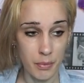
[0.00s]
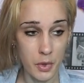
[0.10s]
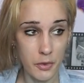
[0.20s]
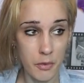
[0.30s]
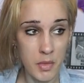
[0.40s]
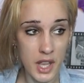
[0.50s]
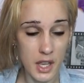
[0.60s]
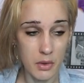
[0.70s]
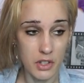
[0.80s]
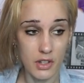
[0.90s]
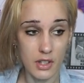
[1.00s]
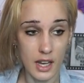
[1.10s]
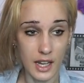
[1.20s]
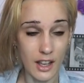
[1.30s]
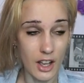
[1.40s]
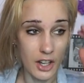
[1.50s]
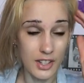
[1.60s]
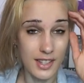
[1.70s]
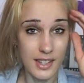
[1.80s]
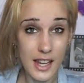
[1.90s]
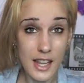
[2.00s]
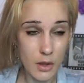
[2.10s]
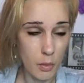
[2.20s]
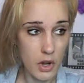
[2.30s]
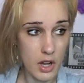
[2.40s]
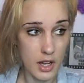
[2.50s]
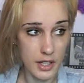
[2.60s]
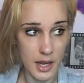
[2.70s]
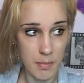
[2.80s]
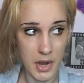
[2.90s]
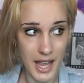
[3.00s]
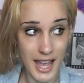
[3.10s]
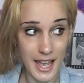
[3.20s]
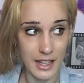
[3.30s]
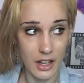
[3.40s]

But for me, I was just like, I could see the word in my head.